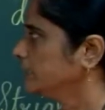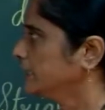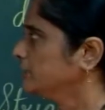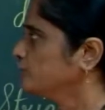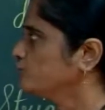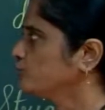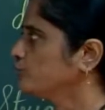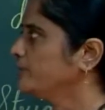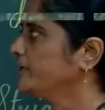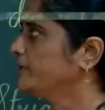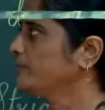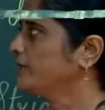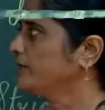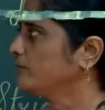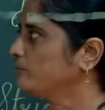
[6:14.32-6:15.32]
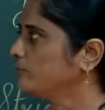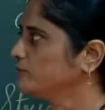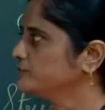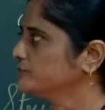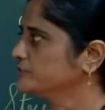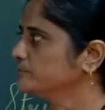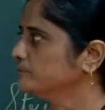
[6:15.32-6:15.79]
It could be made up
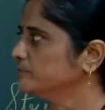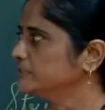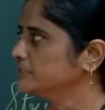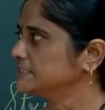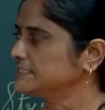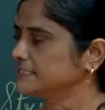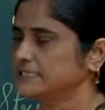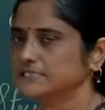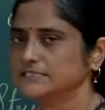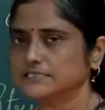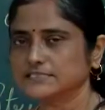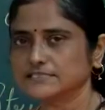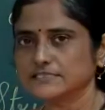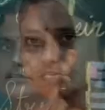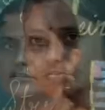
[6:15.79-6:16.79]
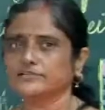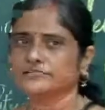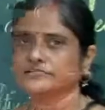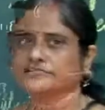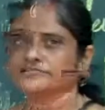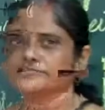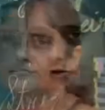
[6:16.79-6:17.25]
of simple cells, a single
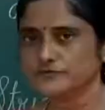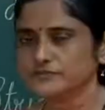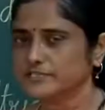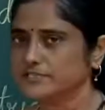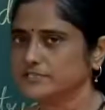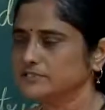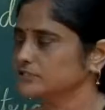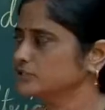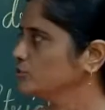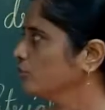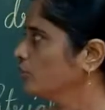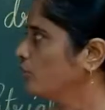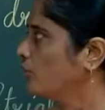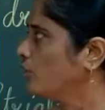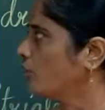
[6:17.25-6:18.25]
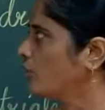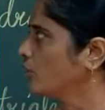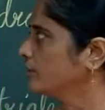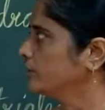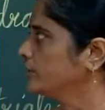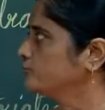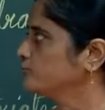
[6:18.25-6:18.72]
layer of cells,
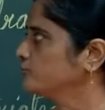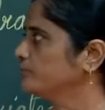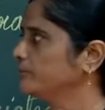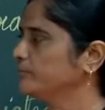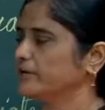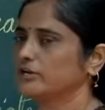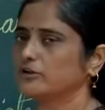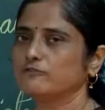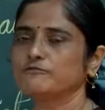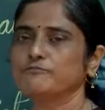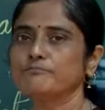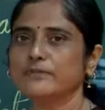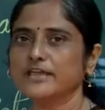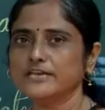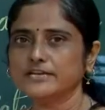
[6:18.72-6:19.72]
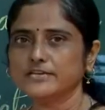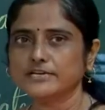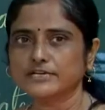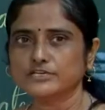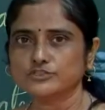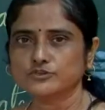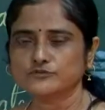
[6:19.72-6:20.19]
or it could be made of many
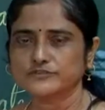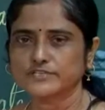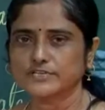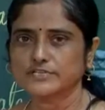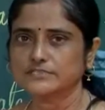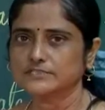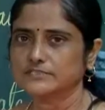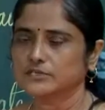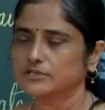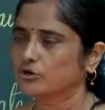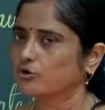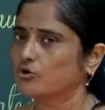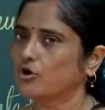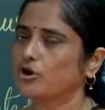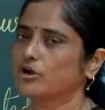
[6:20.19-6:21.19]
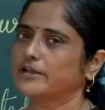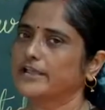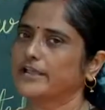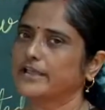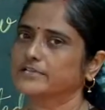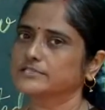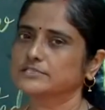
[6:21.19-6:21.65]
layers of cells called
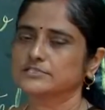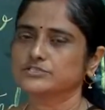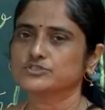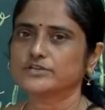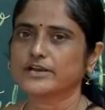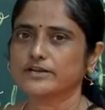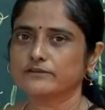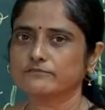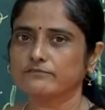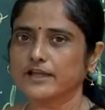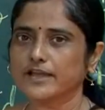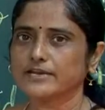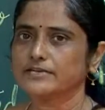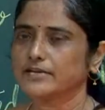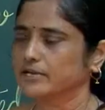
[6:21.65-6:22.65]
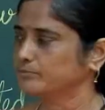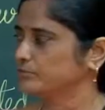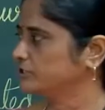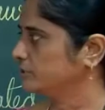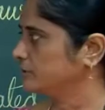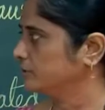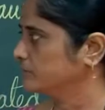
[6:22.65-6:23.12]
as stratified
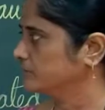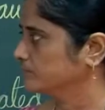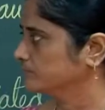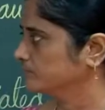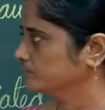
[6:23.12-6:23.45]
epithelium.